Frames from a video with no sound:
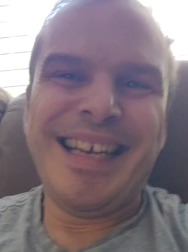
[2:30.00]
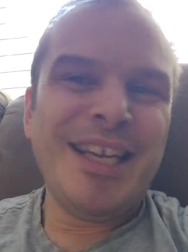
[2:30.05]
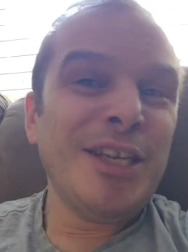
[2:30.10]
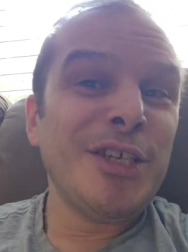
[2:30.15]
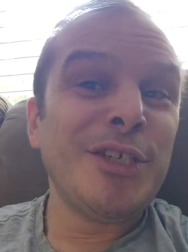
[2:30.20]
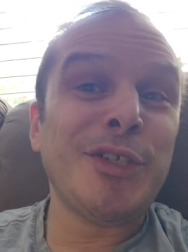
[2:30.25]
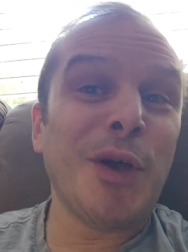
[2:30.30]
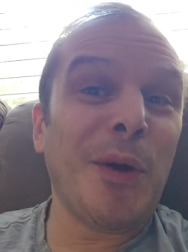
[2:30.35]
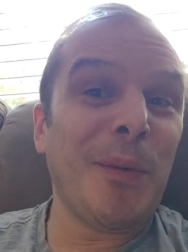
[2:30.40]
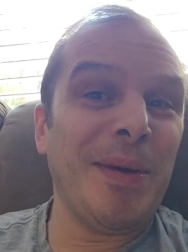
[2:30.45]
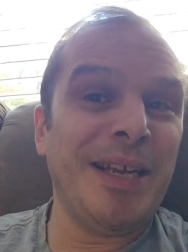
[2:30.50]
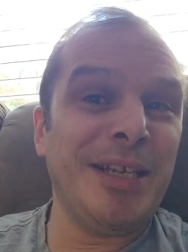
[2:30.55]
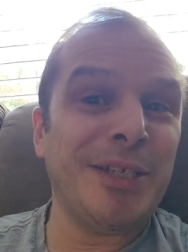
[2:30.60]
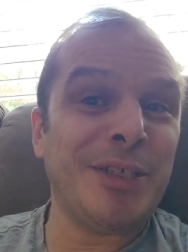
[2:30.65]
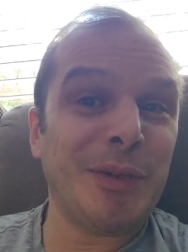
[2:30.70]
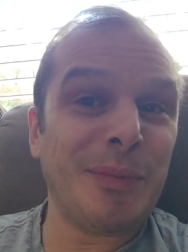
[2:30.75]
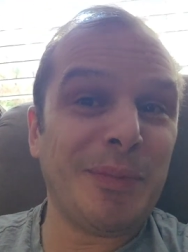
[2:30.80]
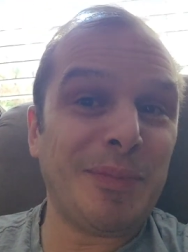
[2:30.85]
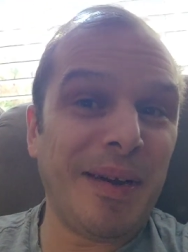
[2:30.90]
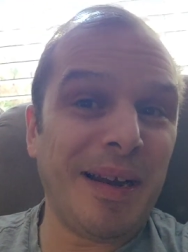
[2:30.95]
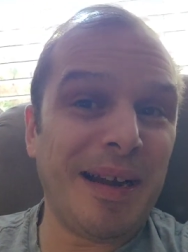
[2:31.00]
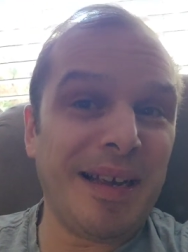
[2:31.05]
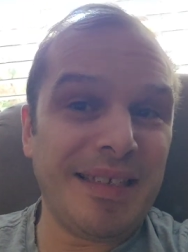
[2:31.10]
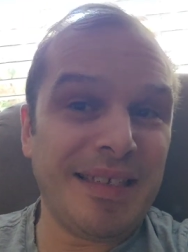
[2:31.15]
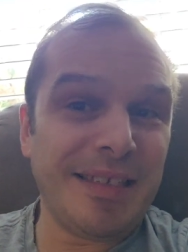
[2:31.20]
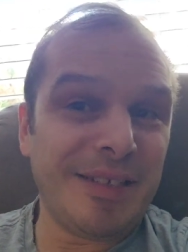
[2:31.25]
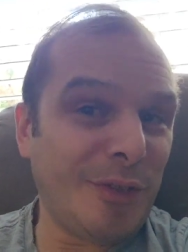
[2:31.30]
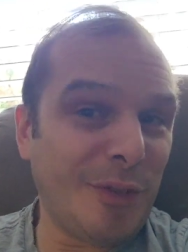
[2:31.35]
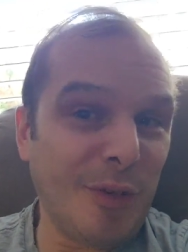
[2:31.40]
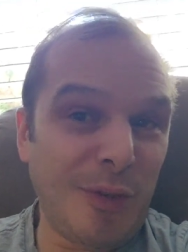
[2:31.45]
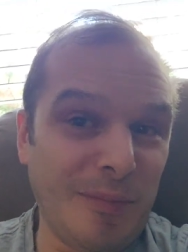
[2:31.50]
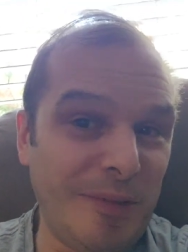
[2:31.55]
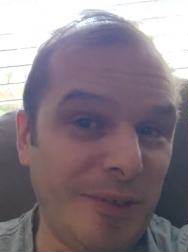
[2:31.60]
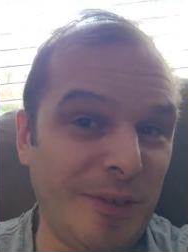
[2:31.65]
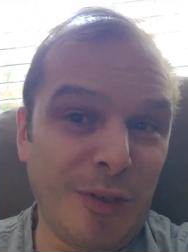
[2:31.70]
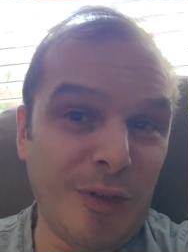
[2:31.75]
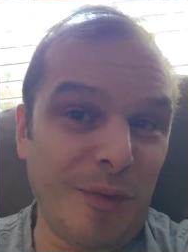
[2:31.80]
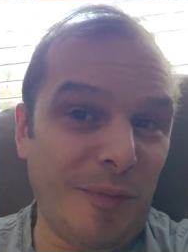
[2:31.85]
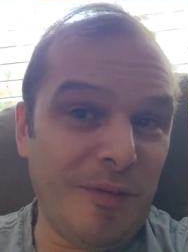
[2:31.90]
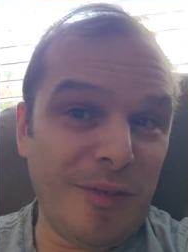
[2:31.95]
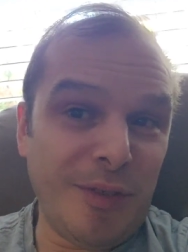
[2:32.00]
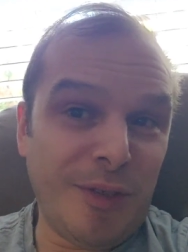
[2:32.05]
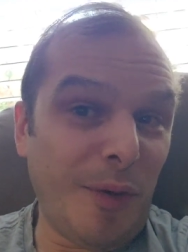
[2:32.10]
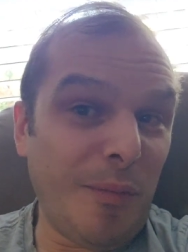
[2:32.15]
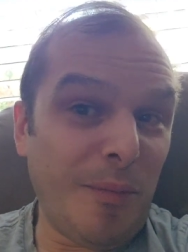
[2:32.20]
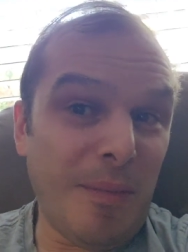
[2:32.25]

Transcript: so many surprises, so